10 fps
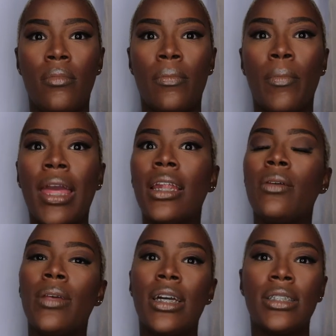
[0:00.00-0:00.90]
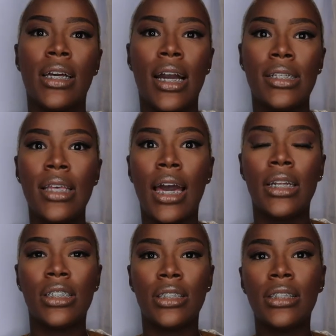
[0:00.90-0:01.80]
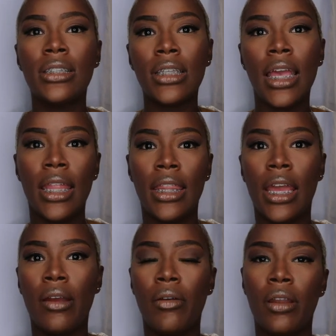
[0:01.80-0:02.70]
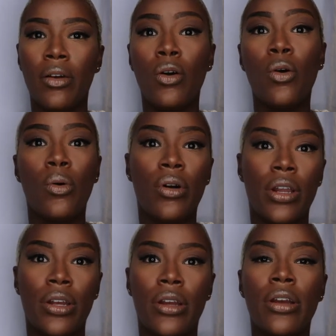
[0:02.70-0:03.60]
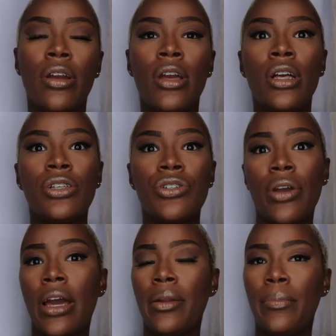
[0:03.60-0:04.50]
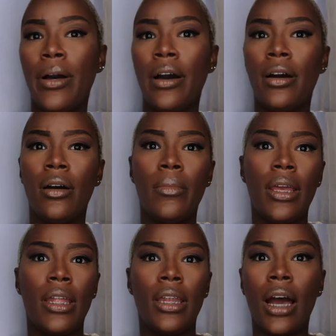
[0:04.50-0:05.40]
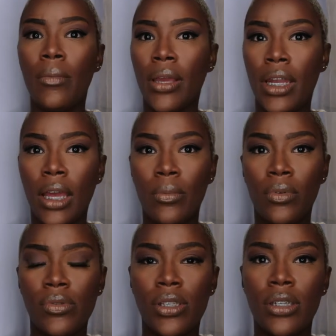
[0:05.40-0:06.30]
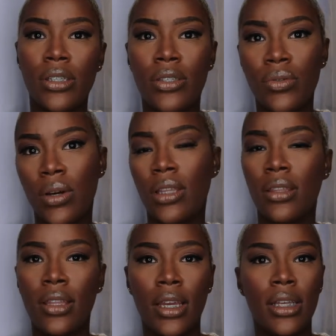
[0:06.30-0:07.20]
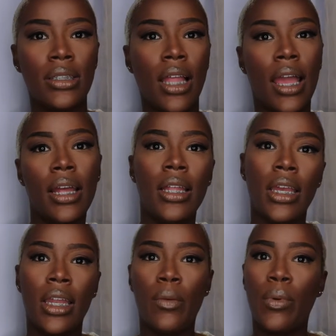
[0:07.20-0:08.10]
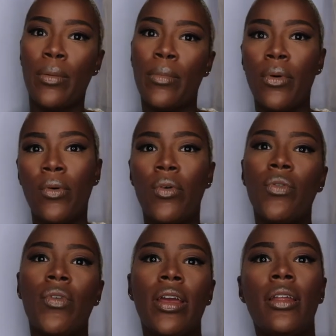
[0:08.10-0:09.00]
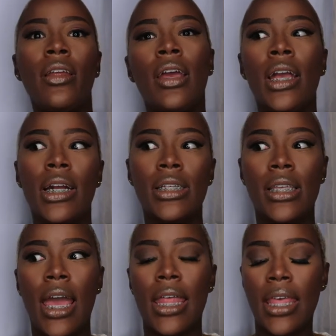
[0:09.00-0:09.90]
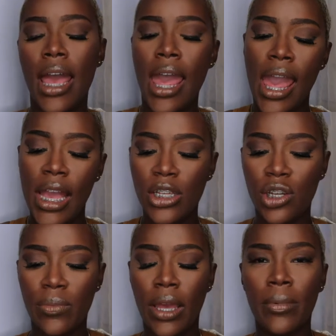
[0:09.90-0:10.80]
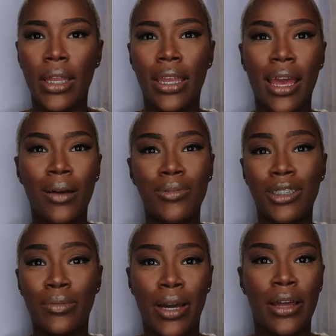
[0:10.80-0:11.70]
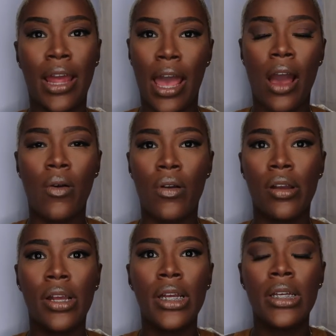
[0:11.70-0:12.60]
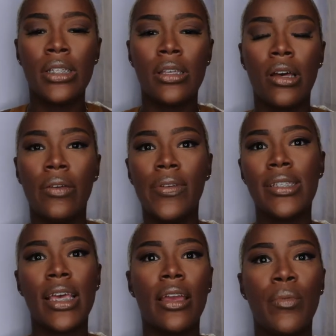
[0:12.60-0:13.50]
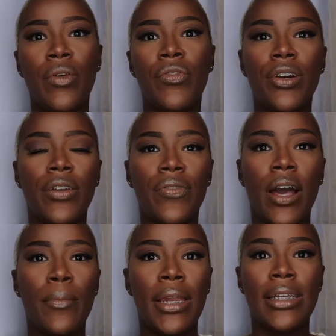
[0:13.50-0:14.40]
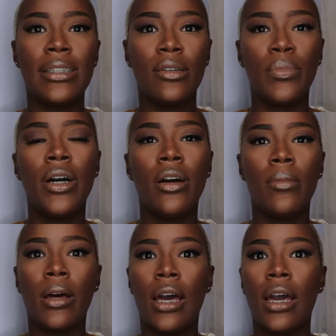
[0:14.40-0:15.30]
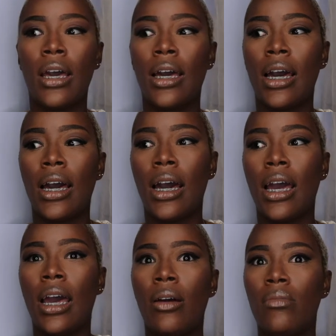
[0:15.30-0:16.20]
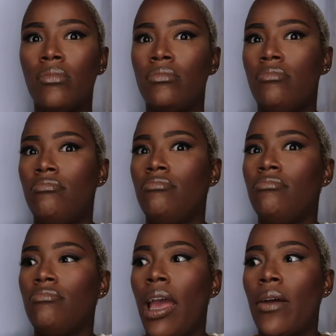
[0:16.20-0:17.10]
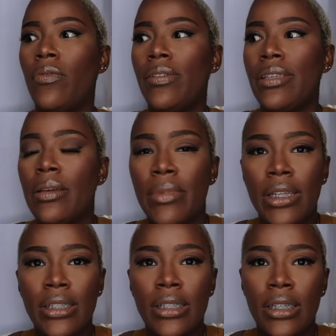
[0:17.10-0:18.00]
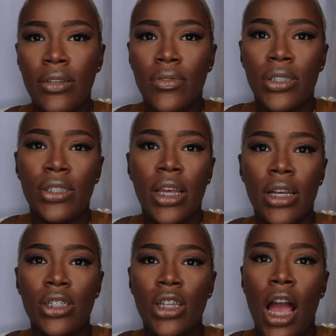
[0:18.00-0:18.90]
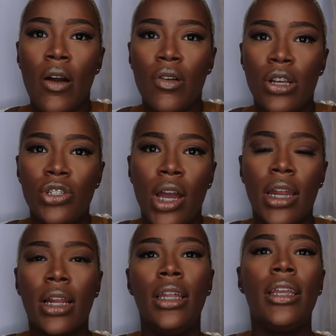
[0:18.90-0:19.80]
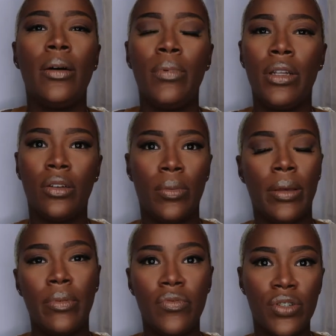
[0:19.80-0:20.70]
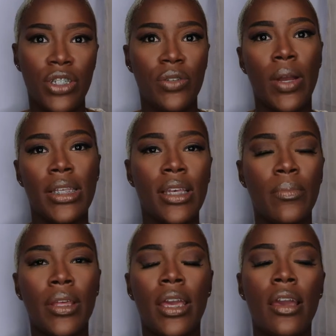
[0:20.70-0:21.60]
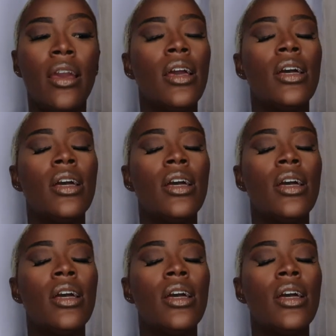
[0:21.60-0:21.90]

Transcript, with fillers: mainly because I got tired of just sitting there in a corner trying to pump and not being able to do other things like clean up and move and because at that age your baby nap is about an hour so if it's taking me 45 minutes to pump i i have have 15 minutes to even take a shower and try to clean up a little bit before she wakes up again